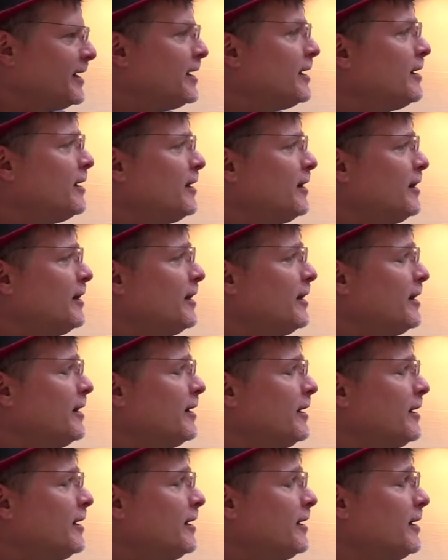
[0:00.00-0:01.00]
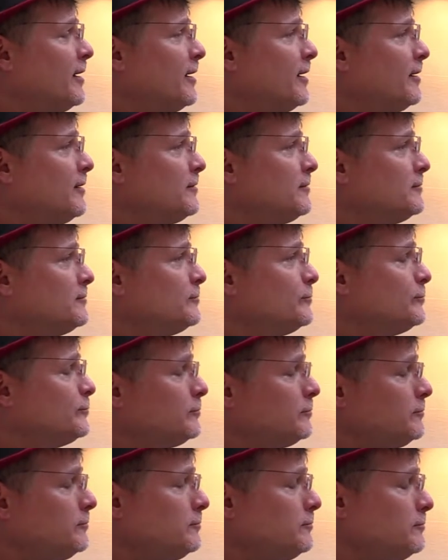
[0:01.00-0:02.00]

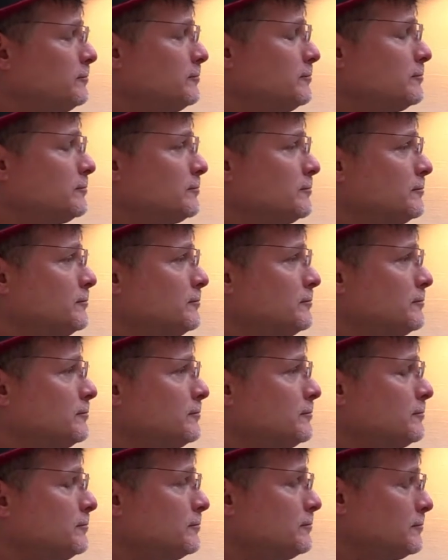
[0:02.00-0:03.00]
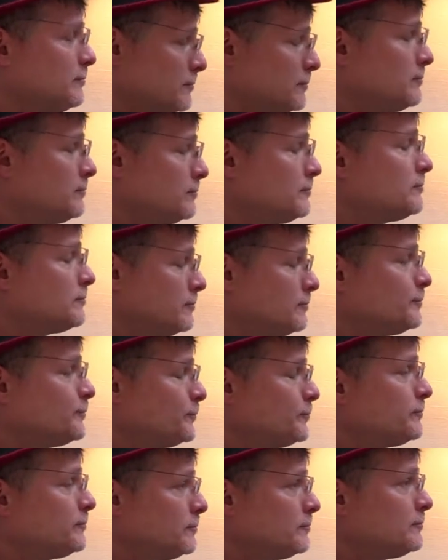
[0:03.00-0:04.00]

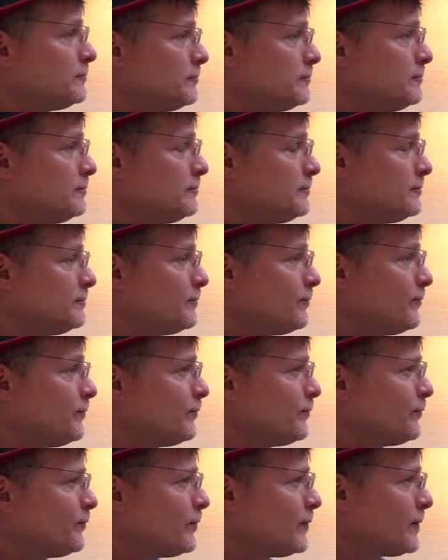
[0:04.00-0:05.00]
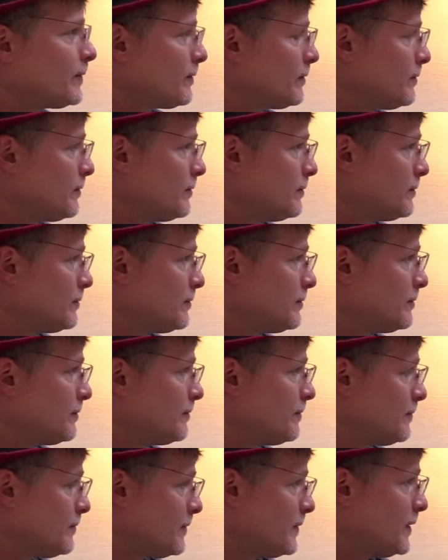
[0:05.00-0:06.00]

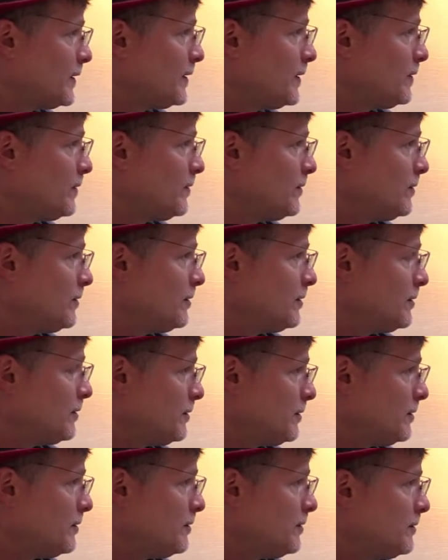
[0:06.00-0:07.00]
(silent)